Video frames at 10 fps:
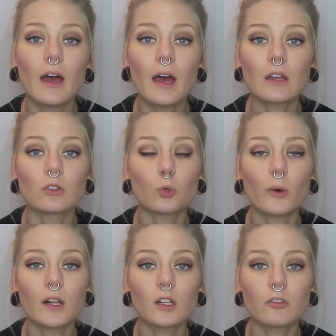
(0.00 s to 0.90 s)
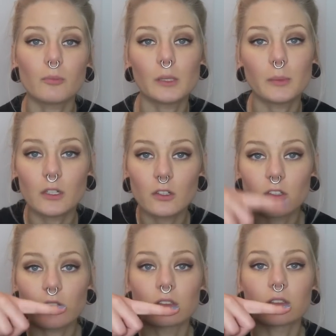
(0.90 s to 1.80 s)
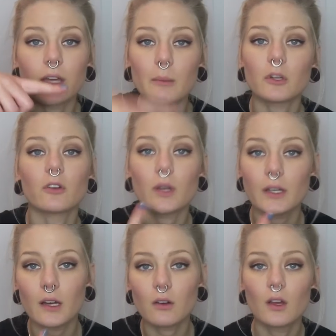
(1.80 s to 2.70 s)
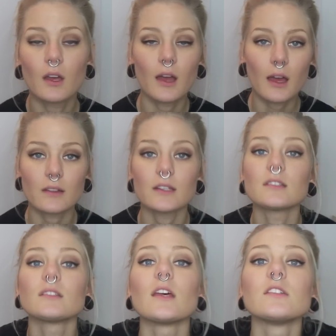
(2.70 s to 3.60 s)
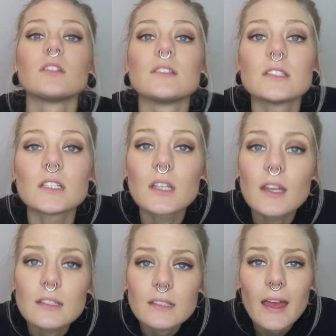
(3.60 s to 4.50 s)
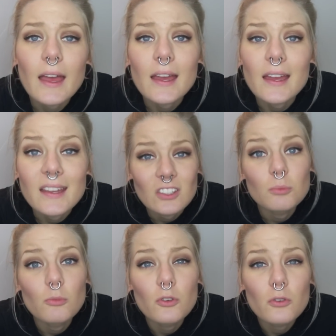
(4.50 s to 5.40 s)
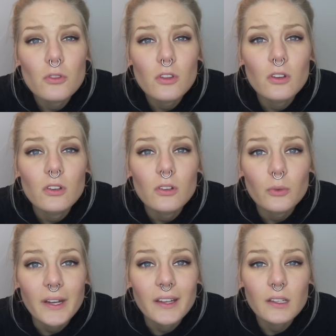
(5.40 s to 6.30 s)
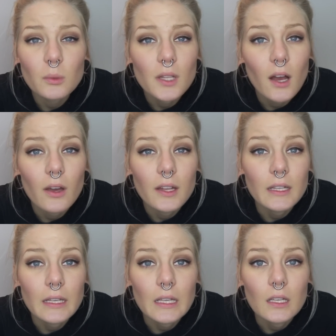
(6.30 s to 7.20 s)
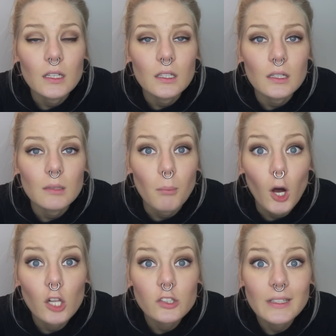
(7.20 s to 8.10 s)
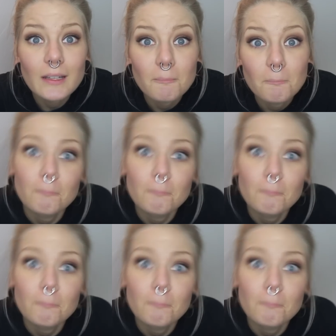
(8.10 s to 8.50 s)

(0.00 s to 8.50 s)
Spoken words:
and 12 millimeters in diameter right now. And this, as you can see, is a smooth ring without any balls in it.